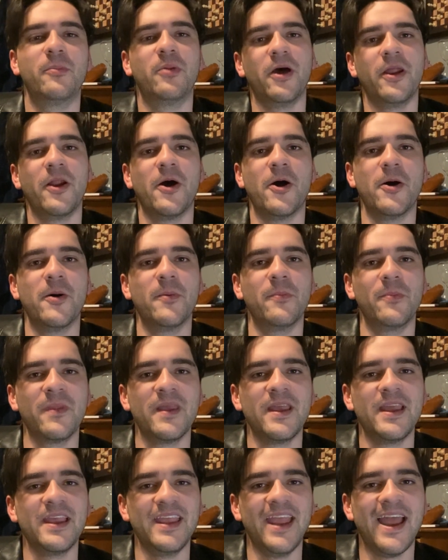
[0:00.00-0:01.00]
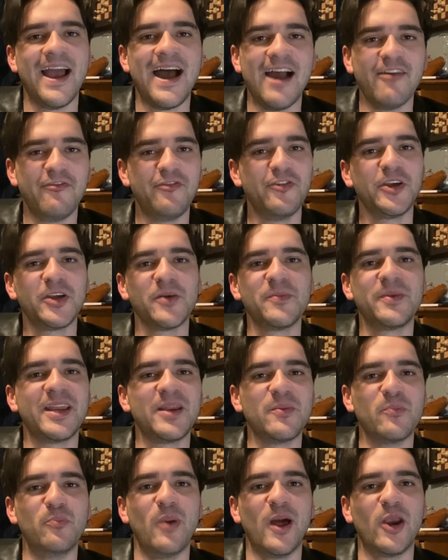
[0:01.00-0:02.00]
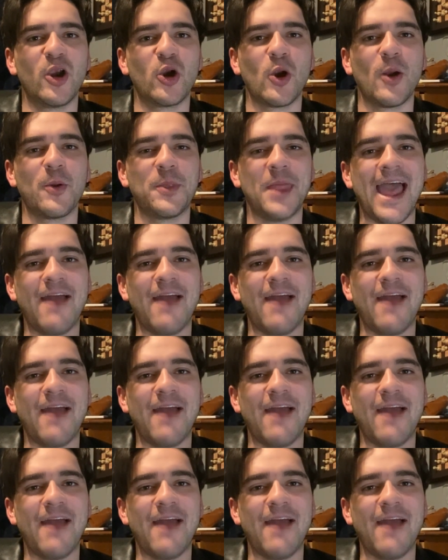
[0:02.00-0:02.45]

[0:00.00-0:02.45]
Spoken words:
But yeah, I feel like I'm getting better with